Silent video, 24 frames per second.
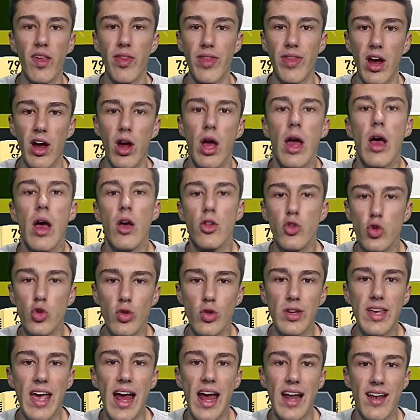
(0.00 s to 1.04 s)
there to
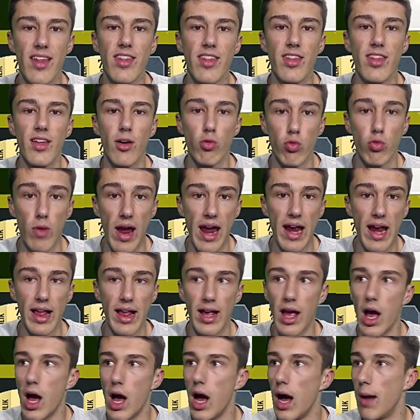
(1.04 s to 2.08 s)
get the
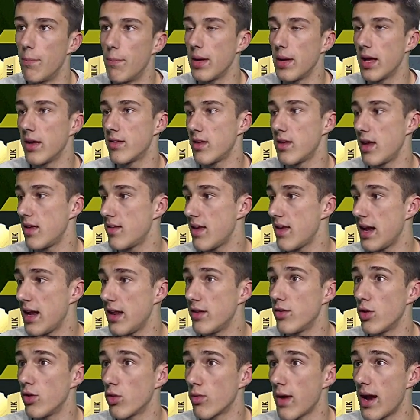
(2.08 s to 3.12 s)
rating up because he is
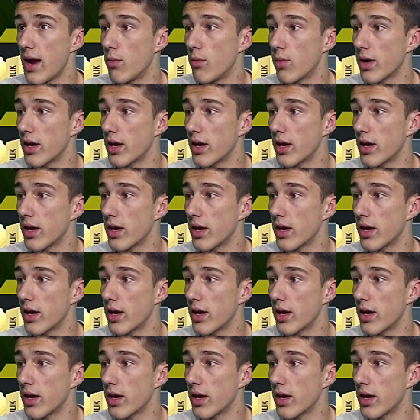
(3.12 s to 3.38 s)
82 rated.